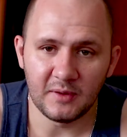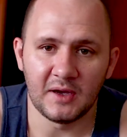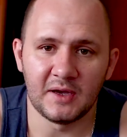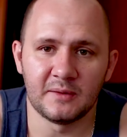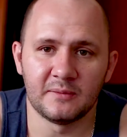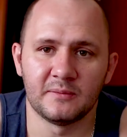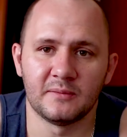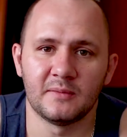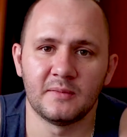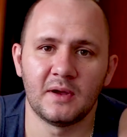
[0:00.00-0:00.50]

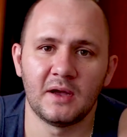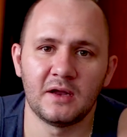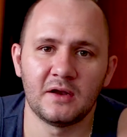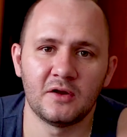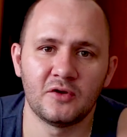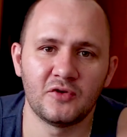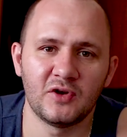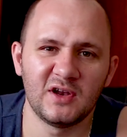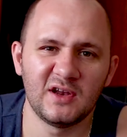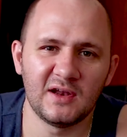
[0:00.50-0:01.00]
Um, I
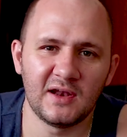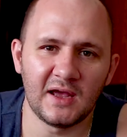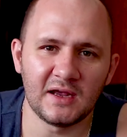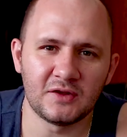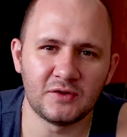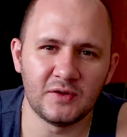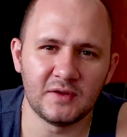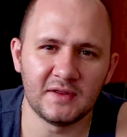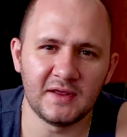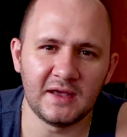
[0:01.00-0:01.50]
don't really
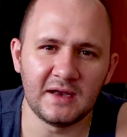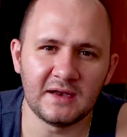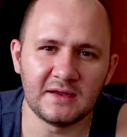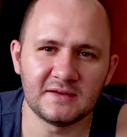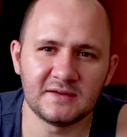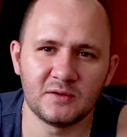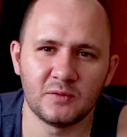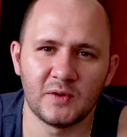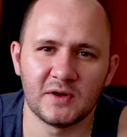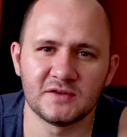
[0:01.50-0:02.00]
like doing the
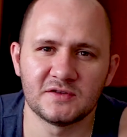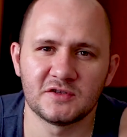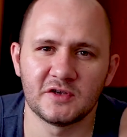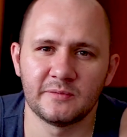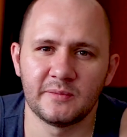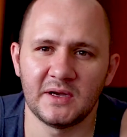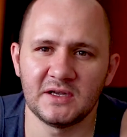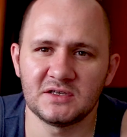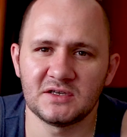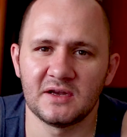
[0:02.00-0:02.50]
editing one
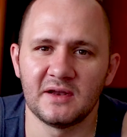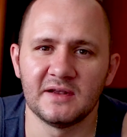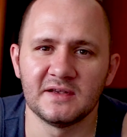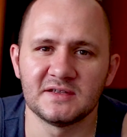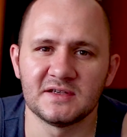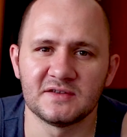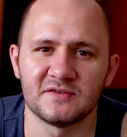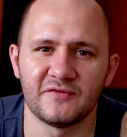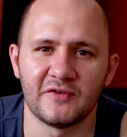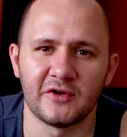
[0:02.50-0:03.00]
so much
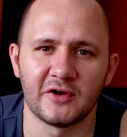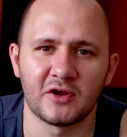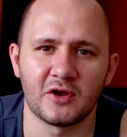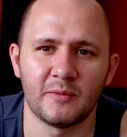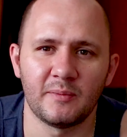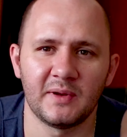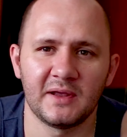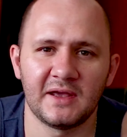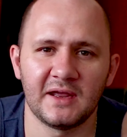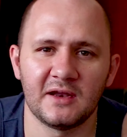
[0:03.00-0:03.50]
unless it's very
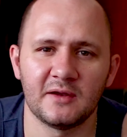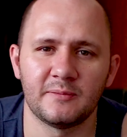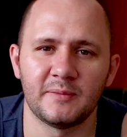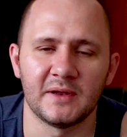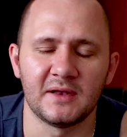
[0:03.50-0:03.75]
complicated,